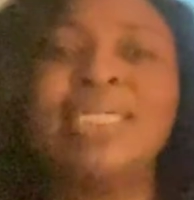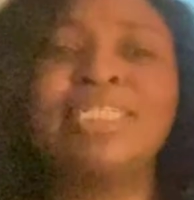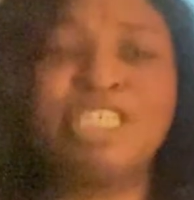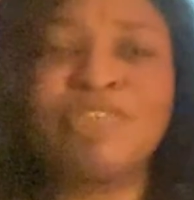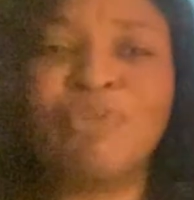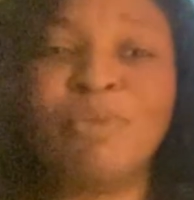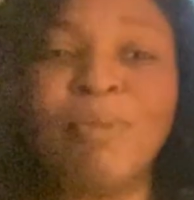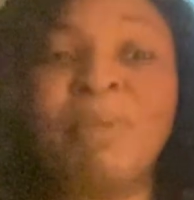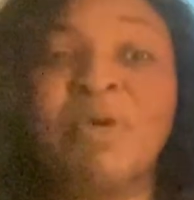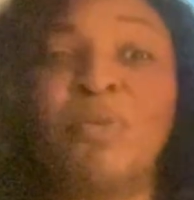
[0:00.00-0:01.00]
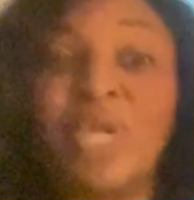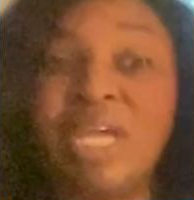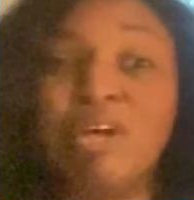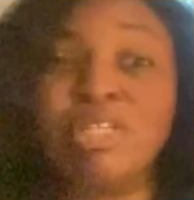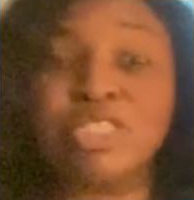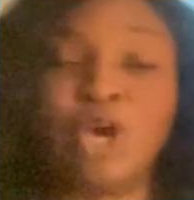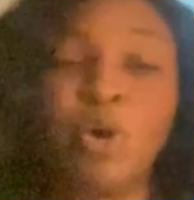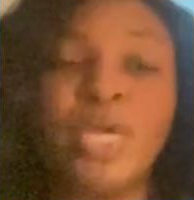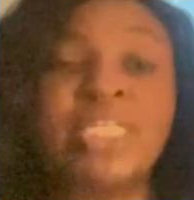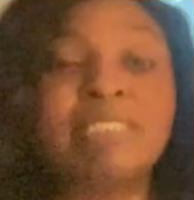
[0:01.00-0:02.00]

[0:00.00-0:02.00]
just for maybe a week or so.